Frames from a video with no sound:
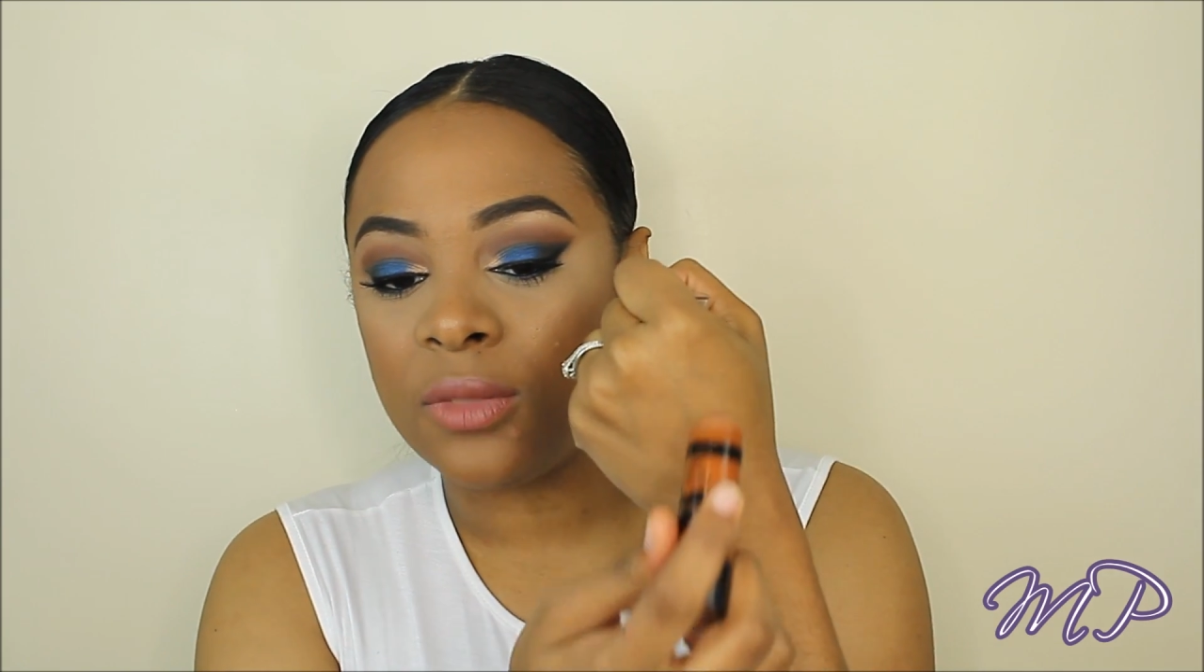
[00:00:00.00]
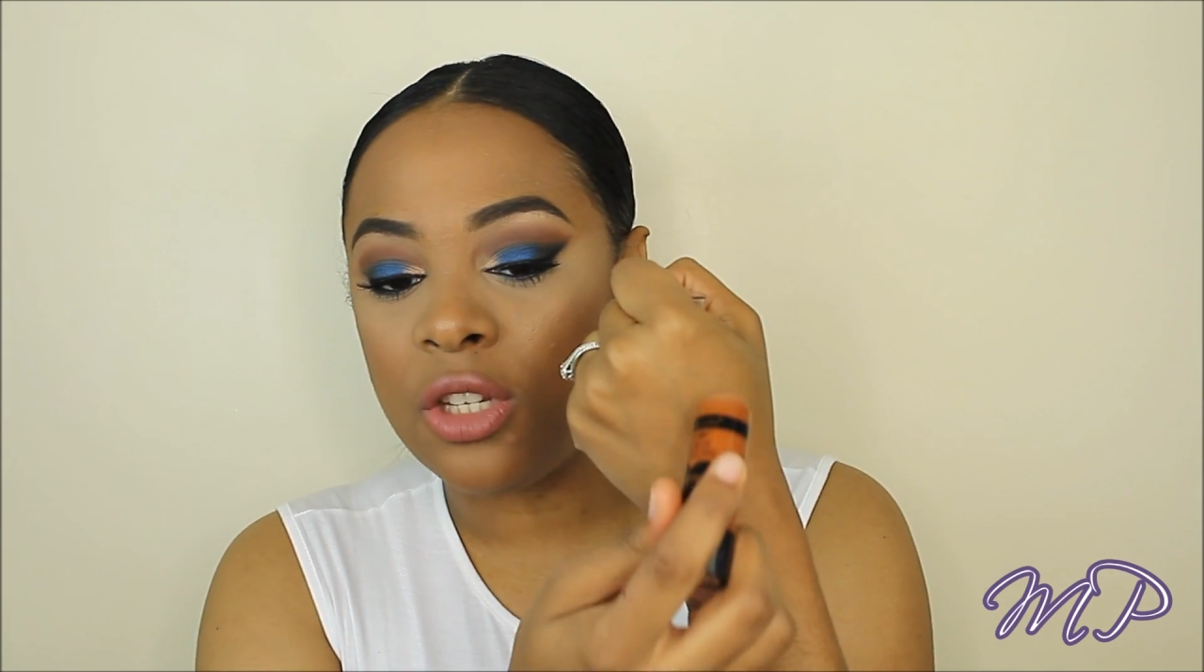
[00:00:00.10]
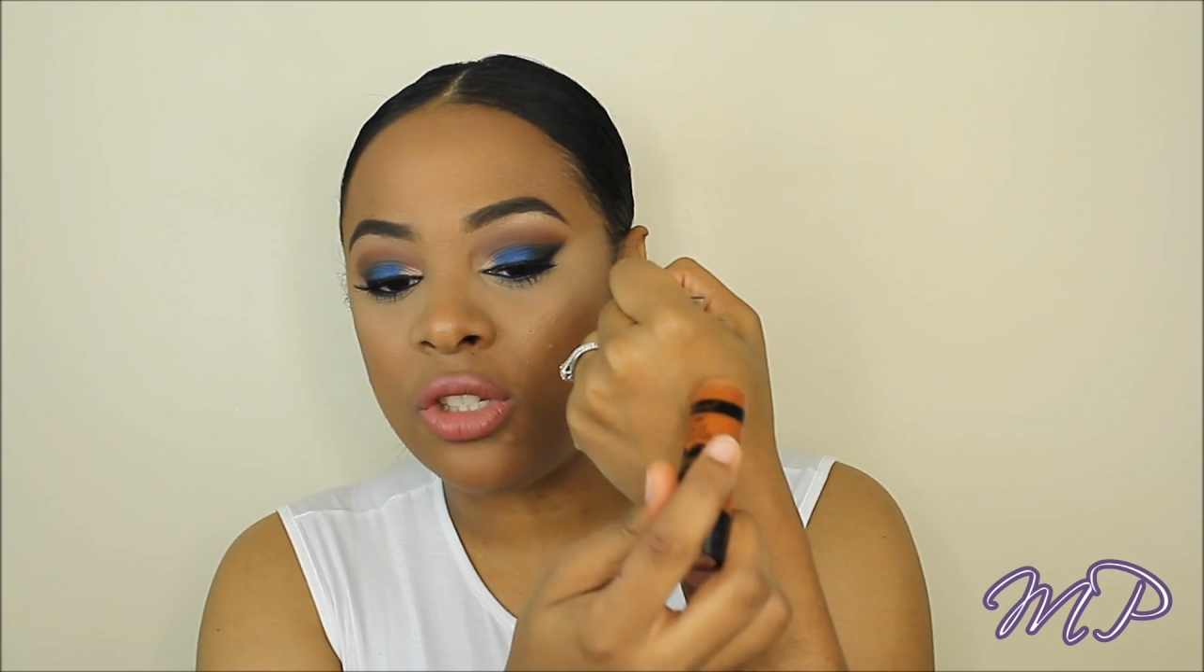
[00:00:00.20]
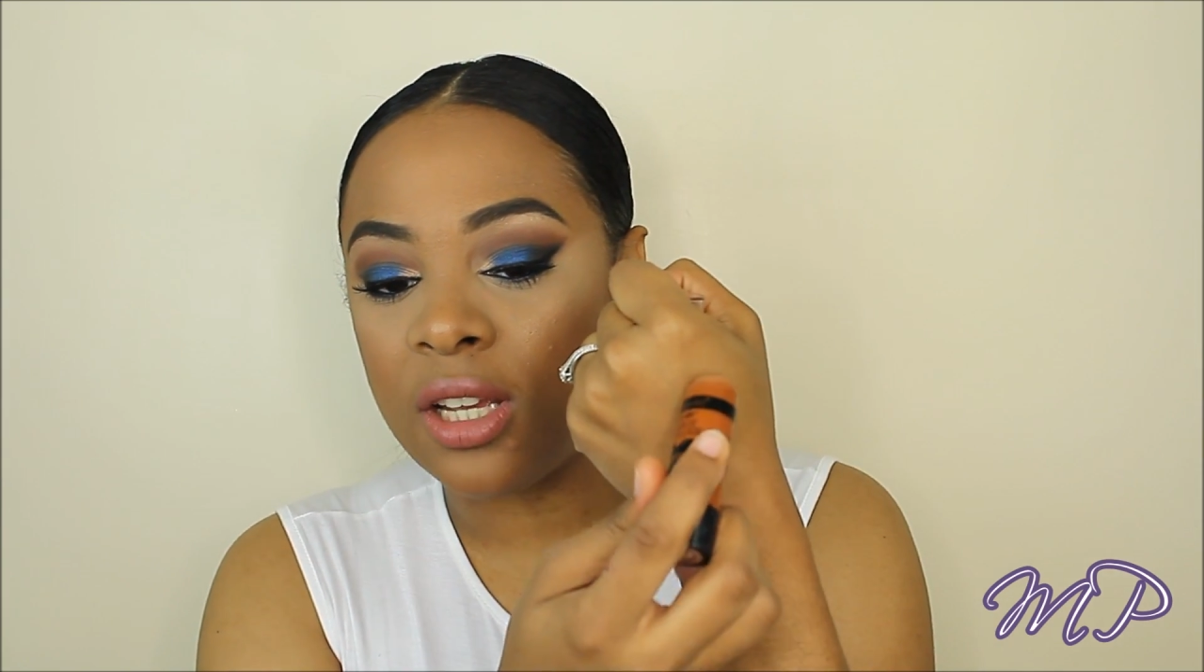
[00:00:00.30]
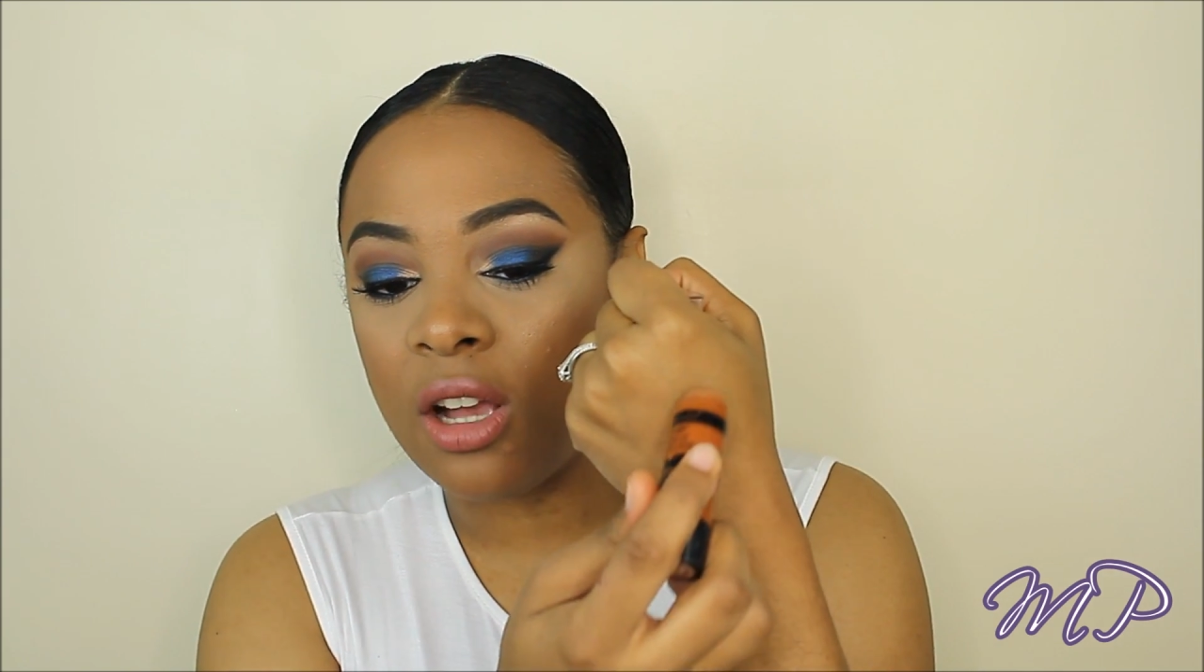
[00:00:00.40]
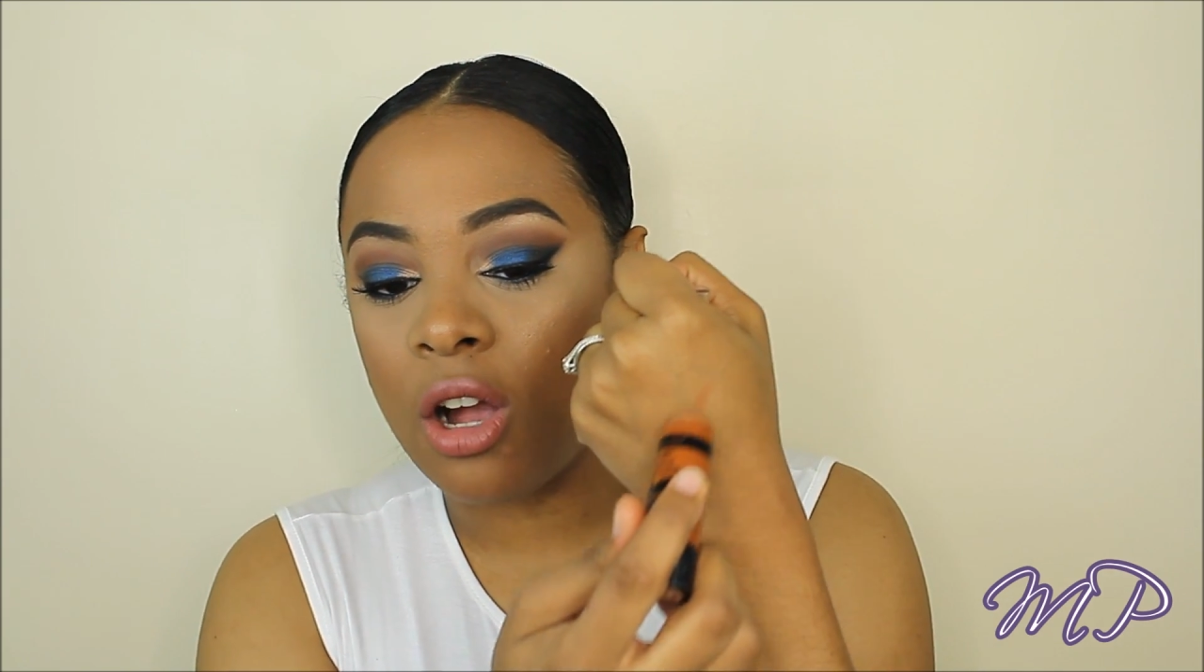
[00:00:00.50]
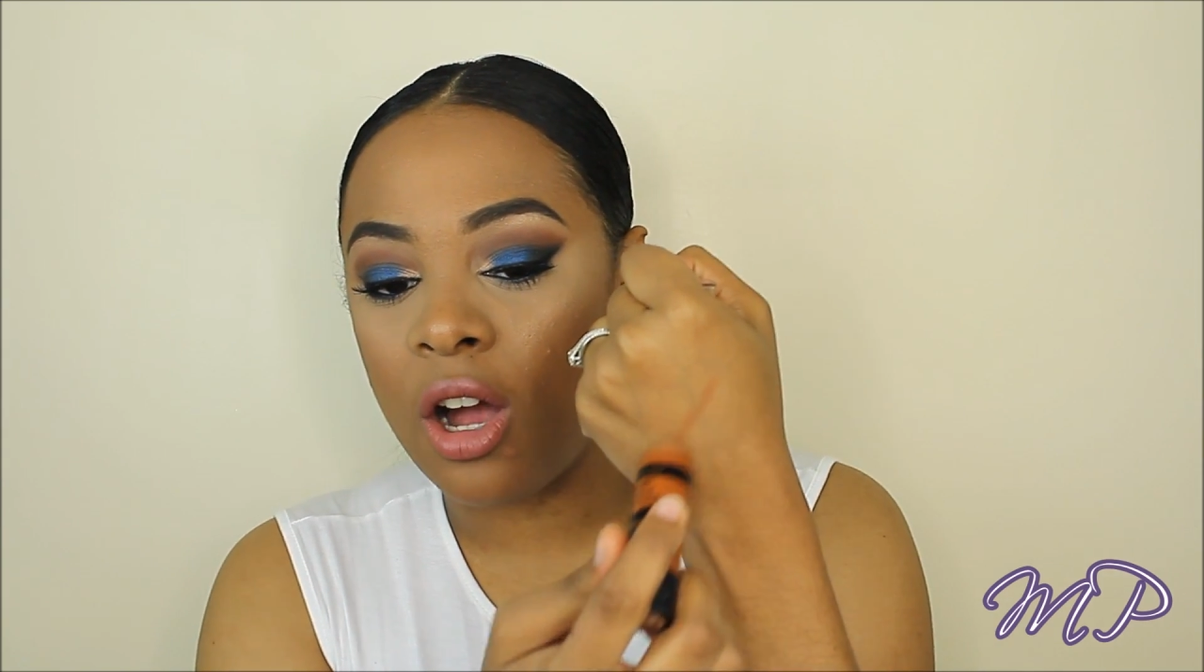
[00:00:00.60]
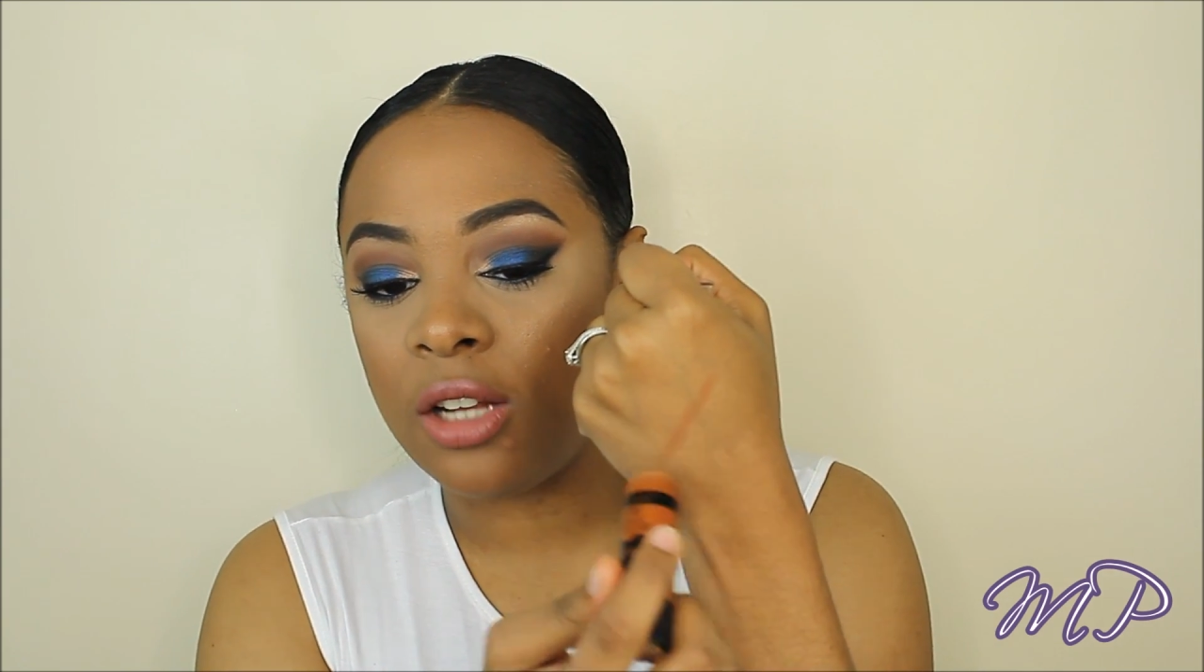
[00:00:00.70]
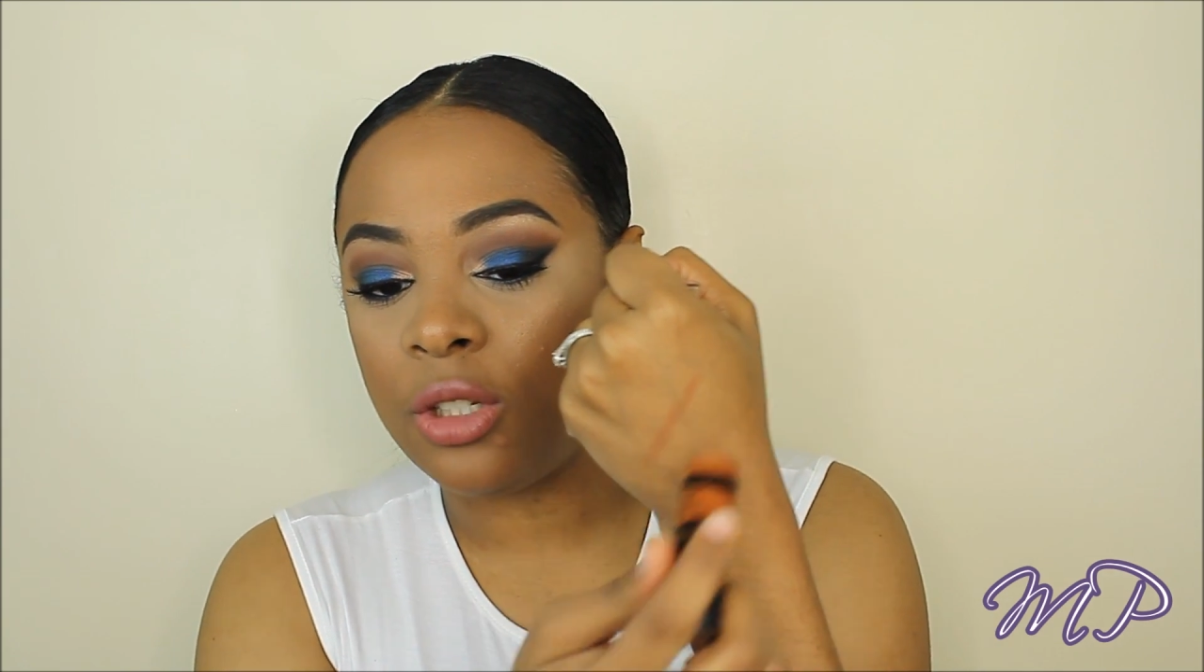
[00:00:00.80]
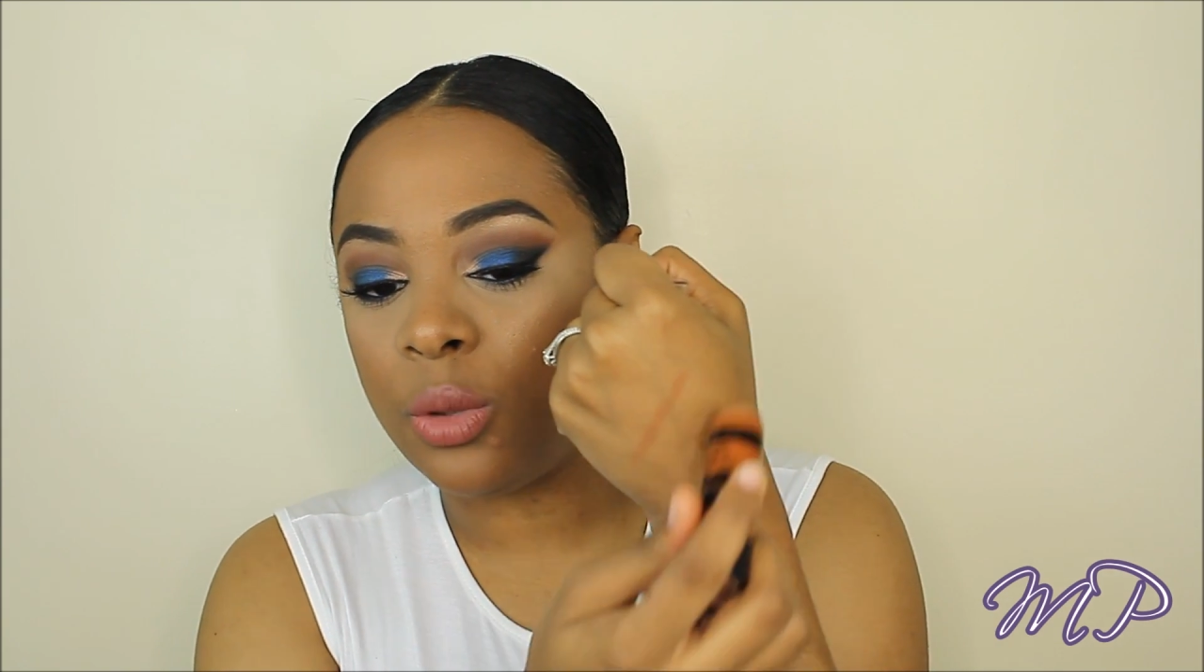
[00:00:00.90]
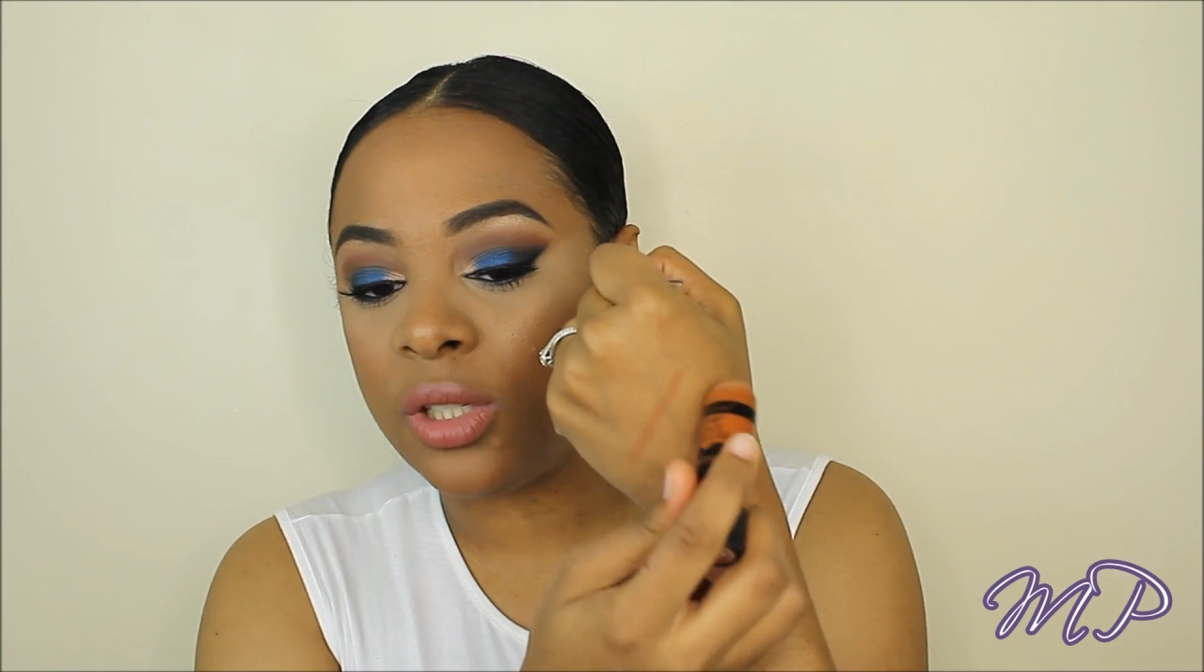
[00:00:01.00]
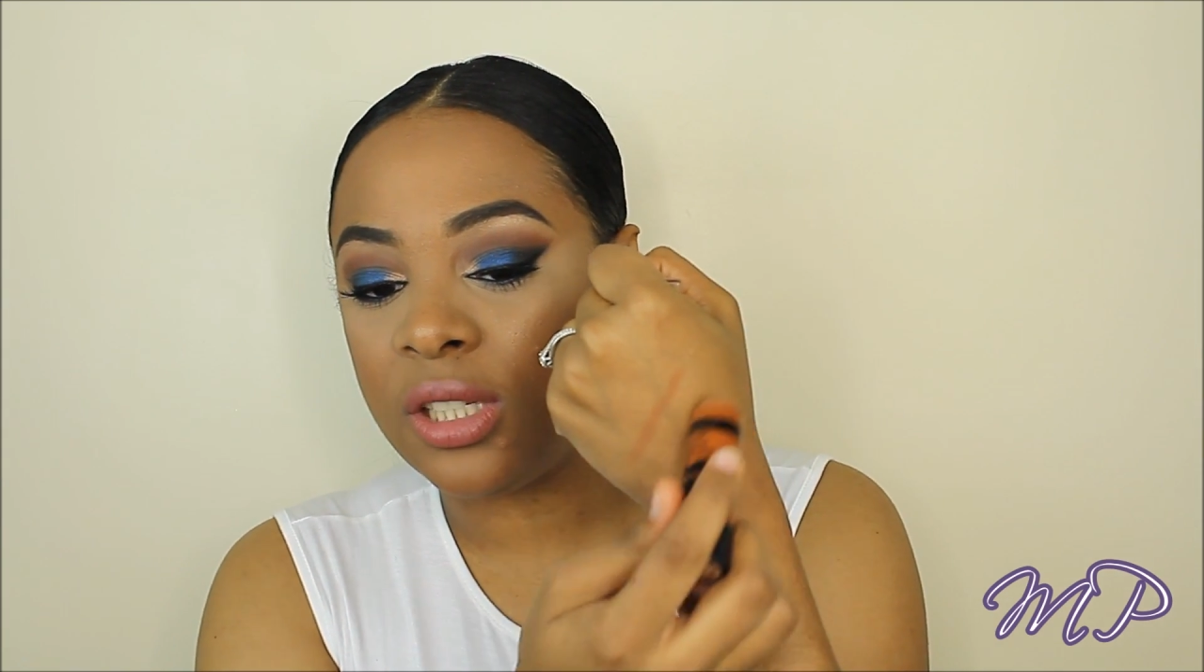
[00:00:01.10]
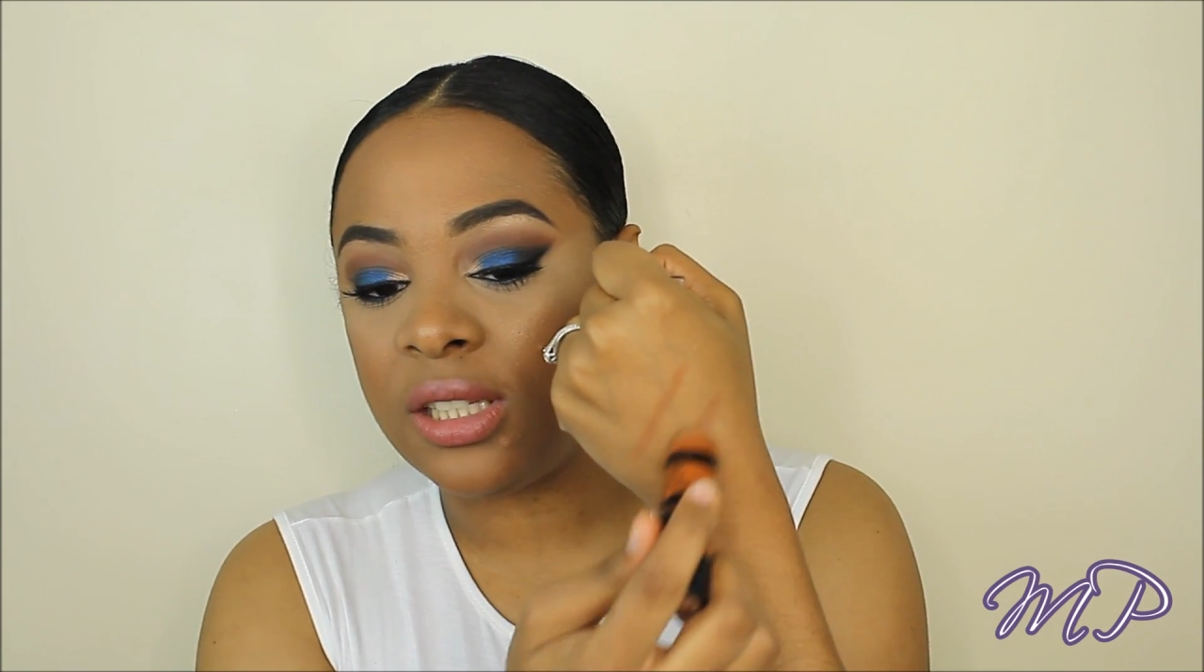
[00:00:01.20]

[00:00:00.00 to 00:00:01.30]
It's just like a contour